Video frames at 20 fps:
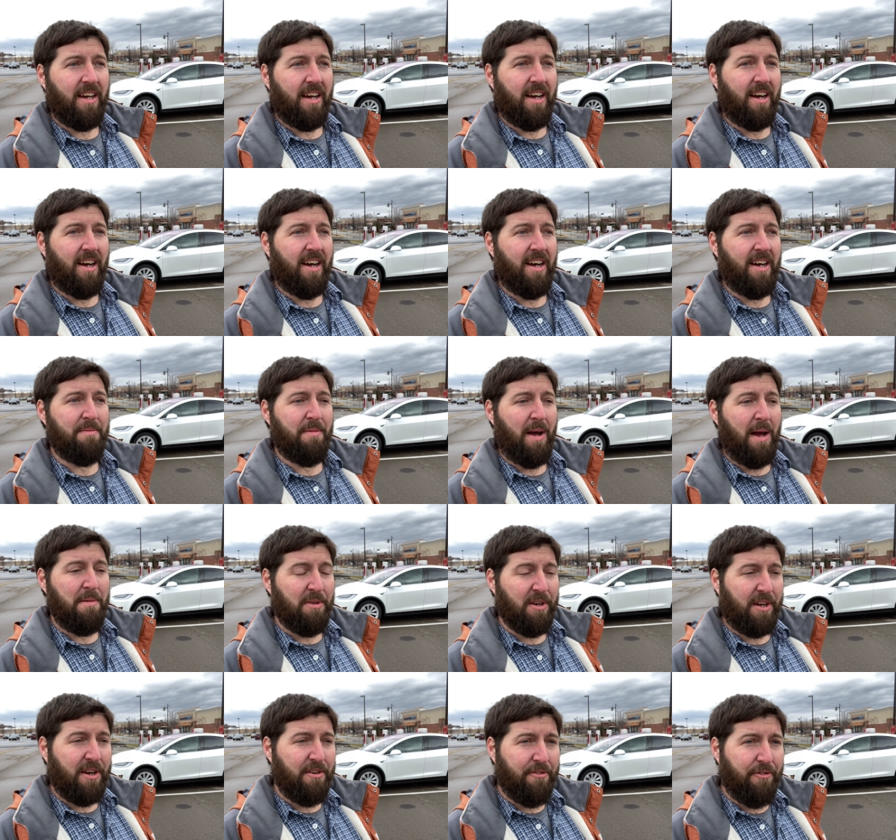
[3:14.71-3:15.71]
I'm
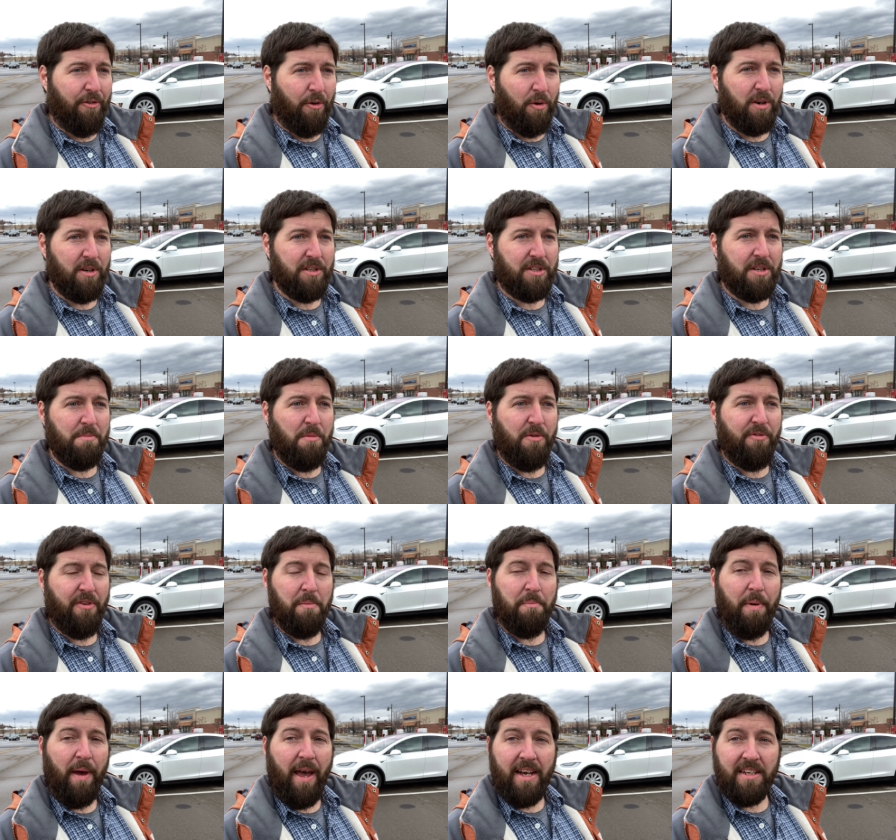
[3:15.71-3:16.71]
looking forward to
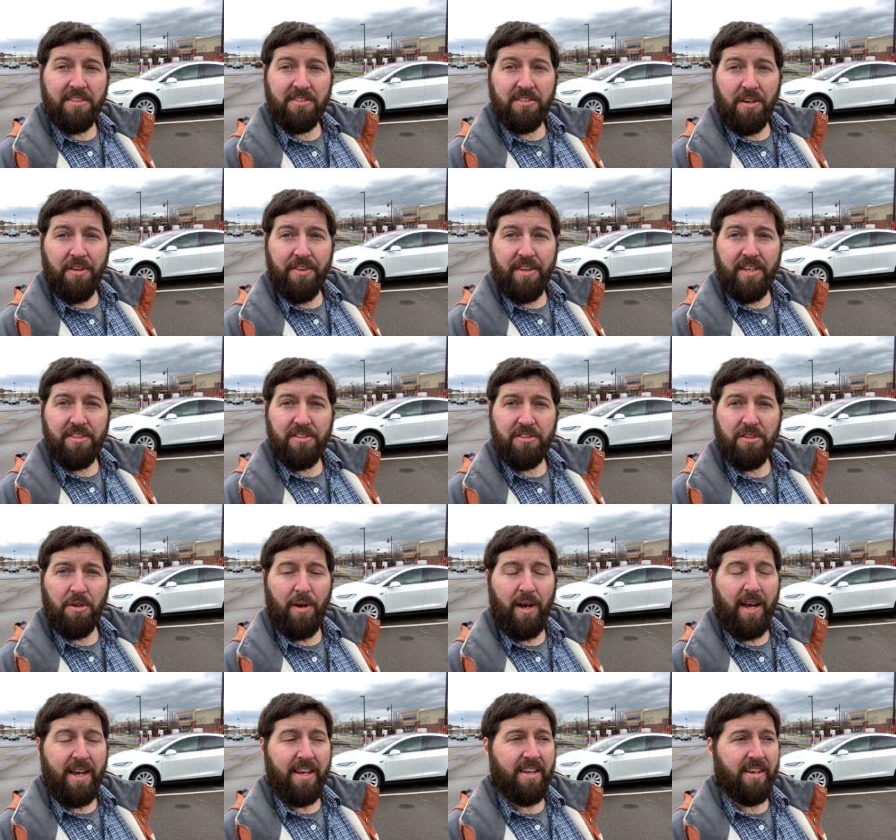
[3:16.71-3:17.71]
moving past all this so
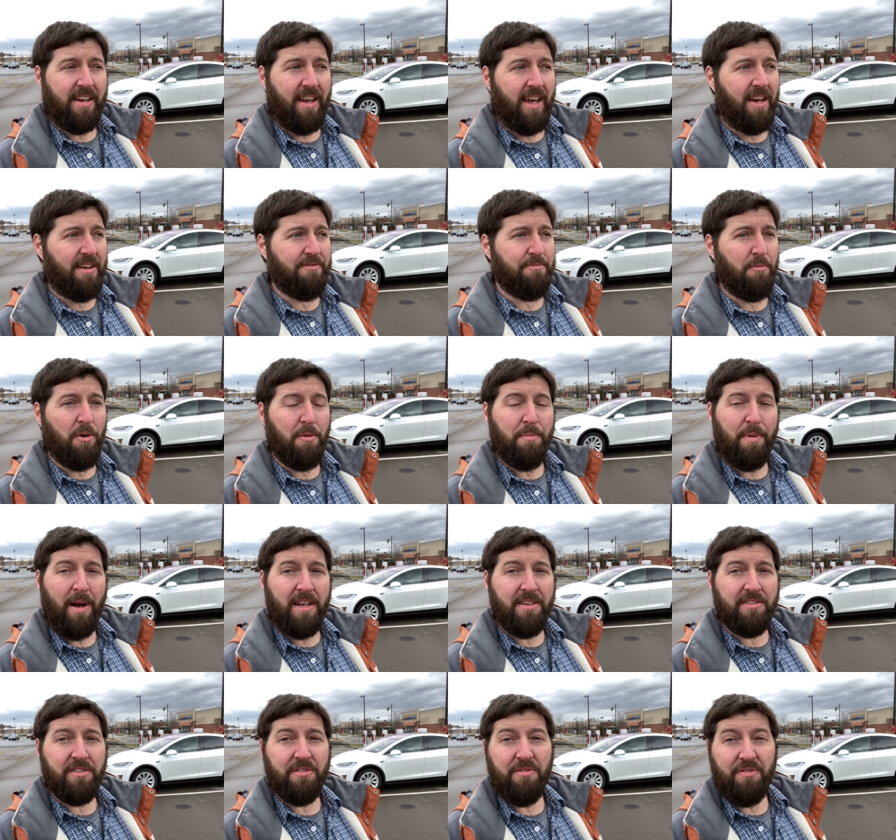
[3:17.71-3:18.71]
I can have more
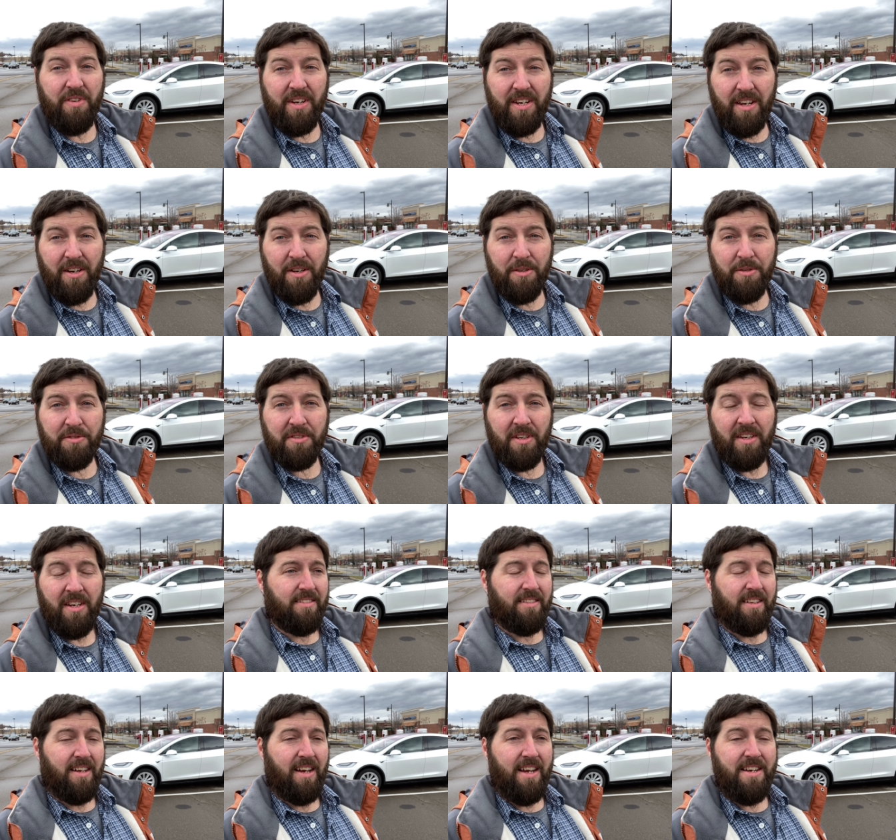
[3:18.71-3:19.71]
positive videos.
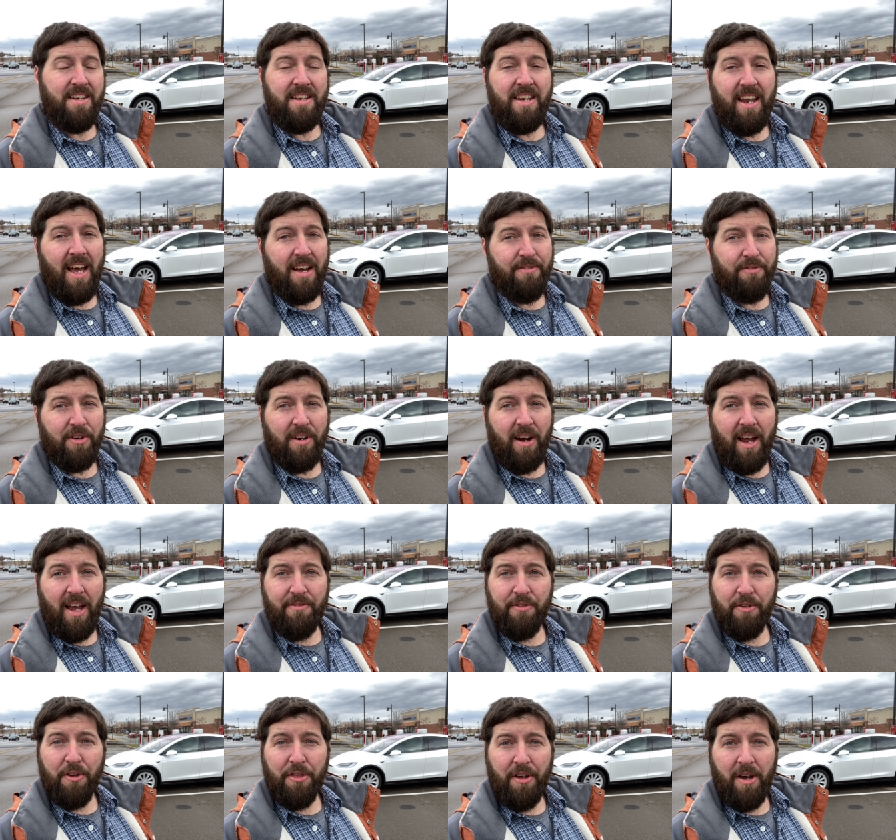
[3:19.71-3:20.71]
I never,
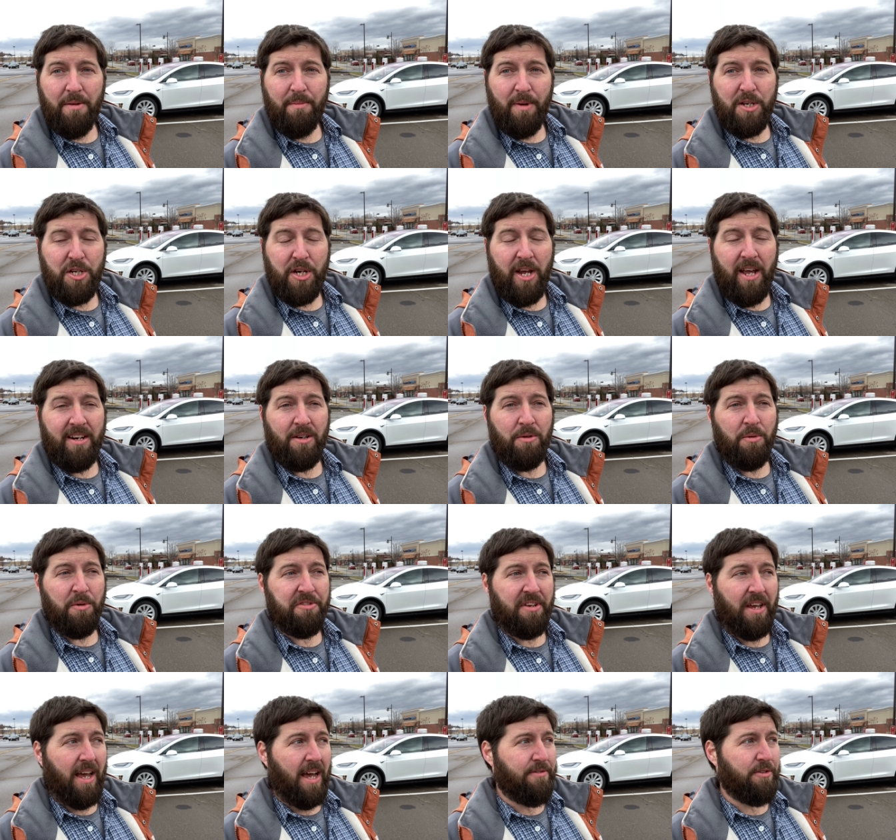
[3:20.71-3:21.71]
ever thought my channel
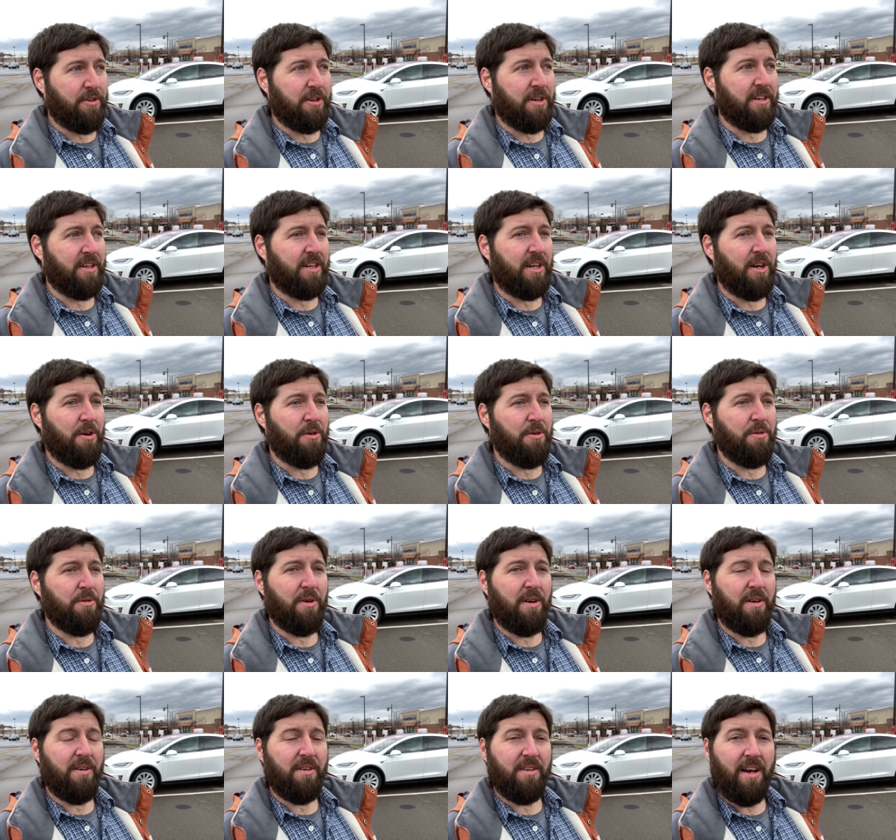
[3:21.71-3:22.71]
was ever going to
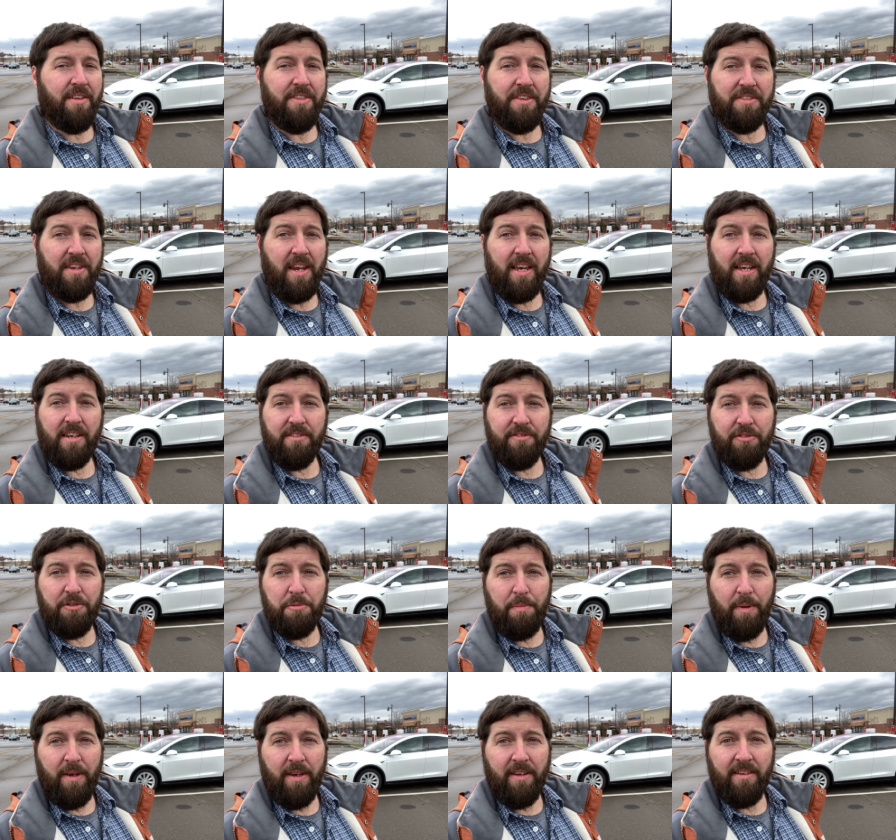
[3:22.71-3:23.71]
go on this negative
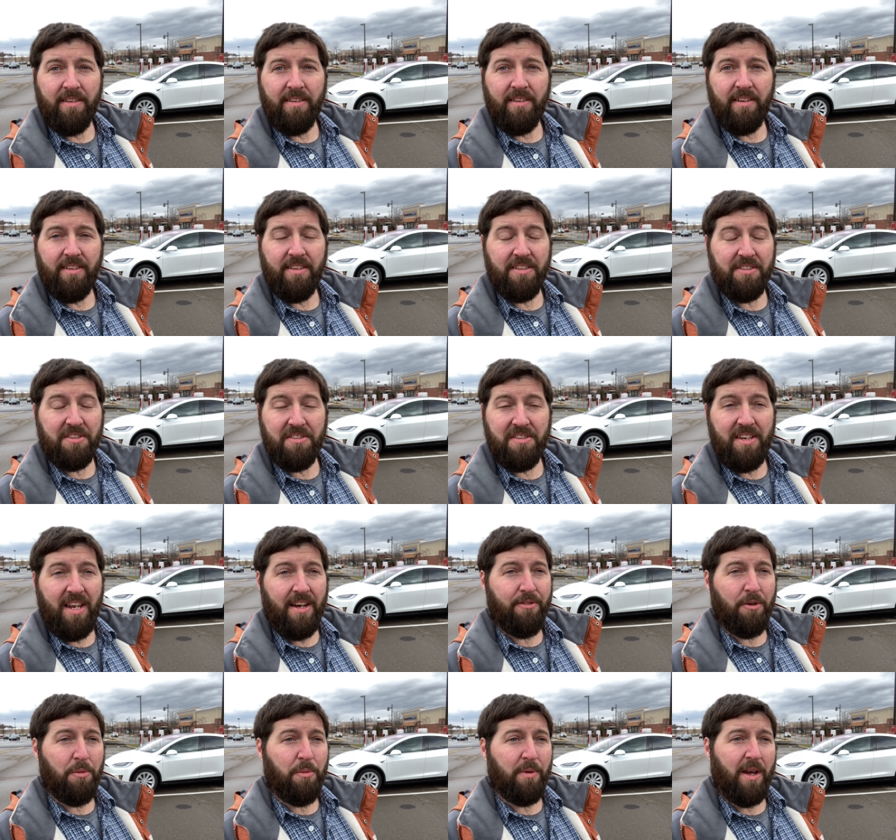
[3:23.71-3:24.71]
spin. This is
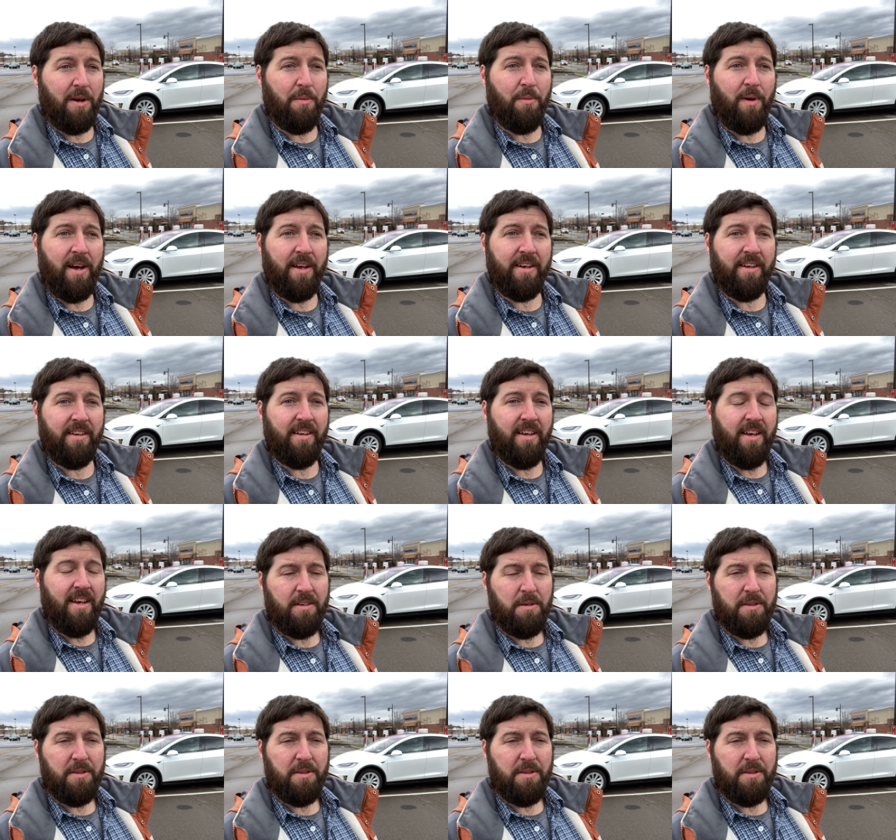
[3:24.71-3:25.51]
never what I wanted.